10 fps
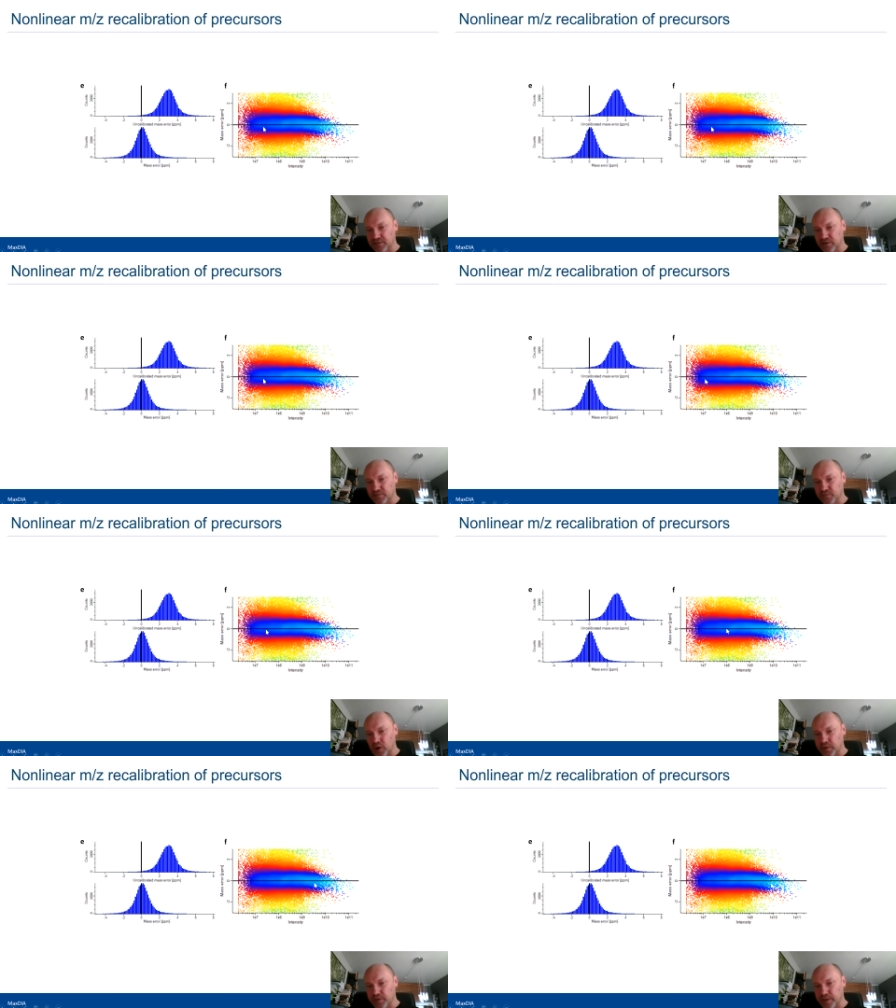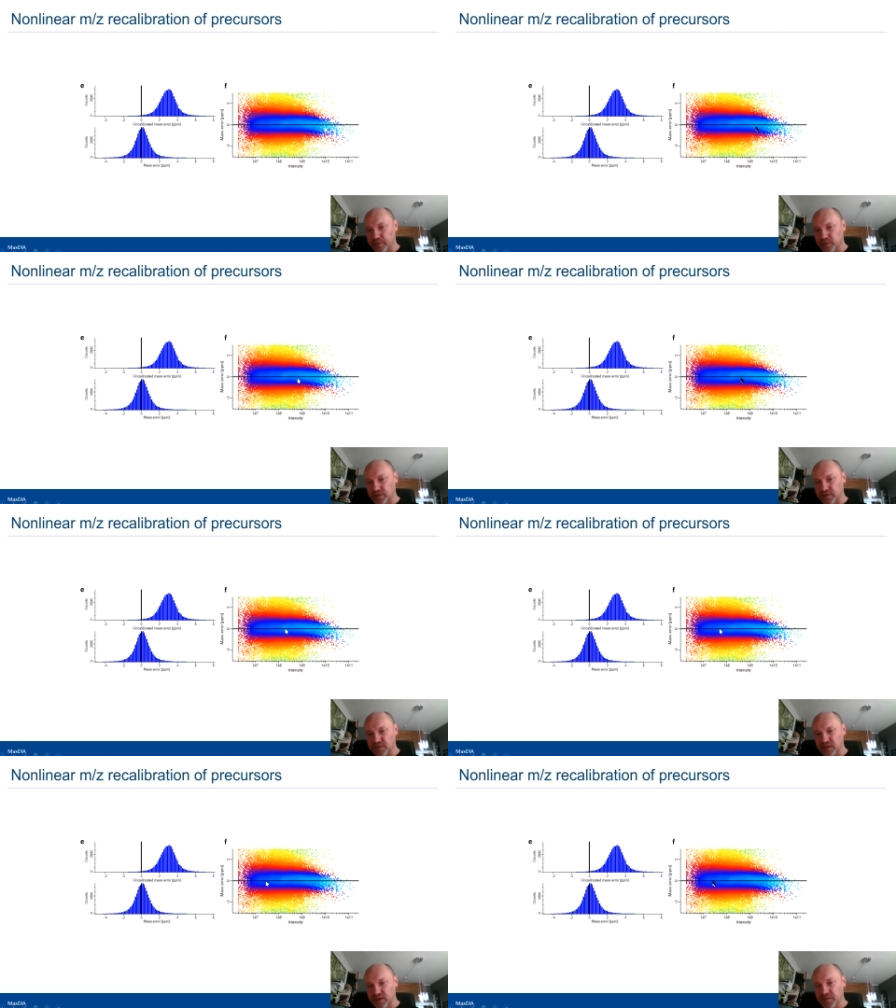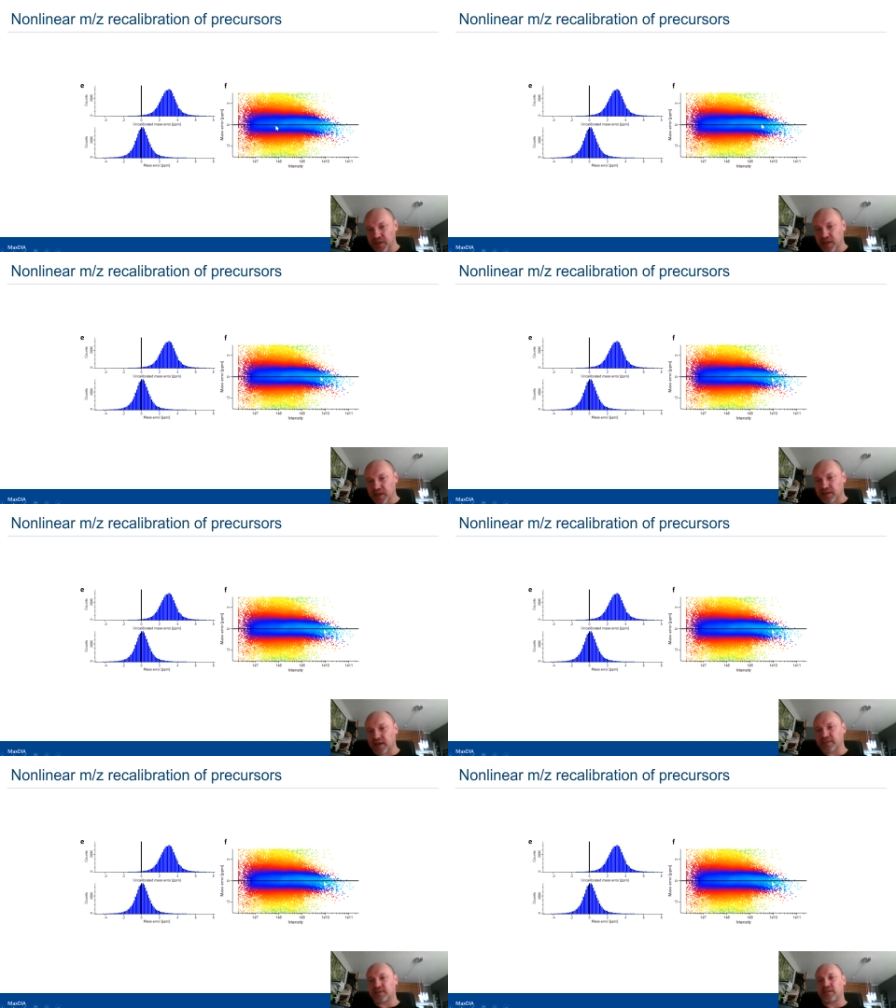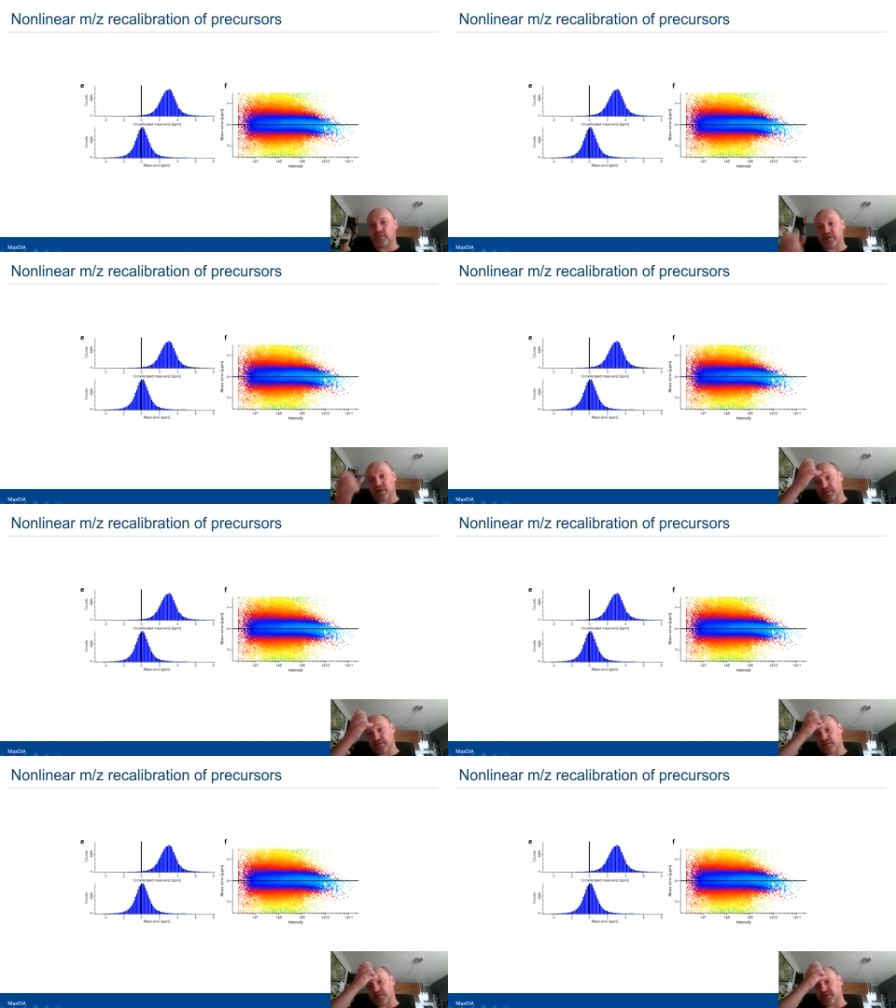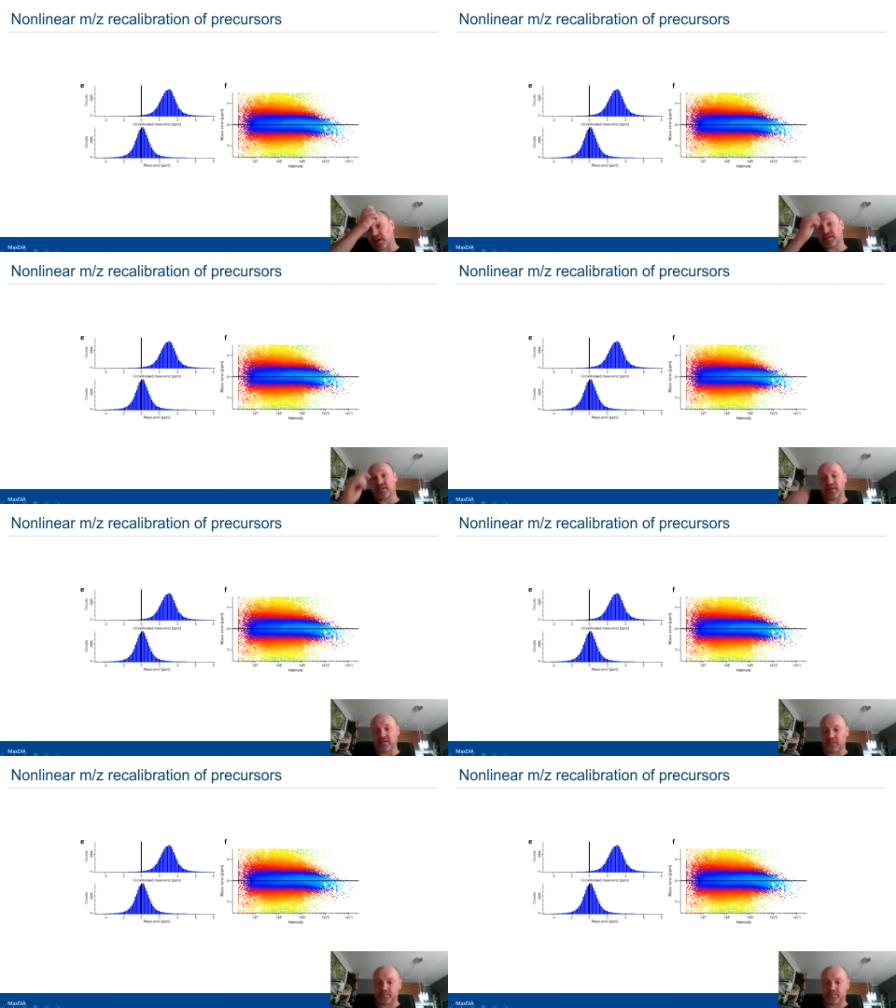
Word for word: for Orbitraps, which is a nicely recovered result here.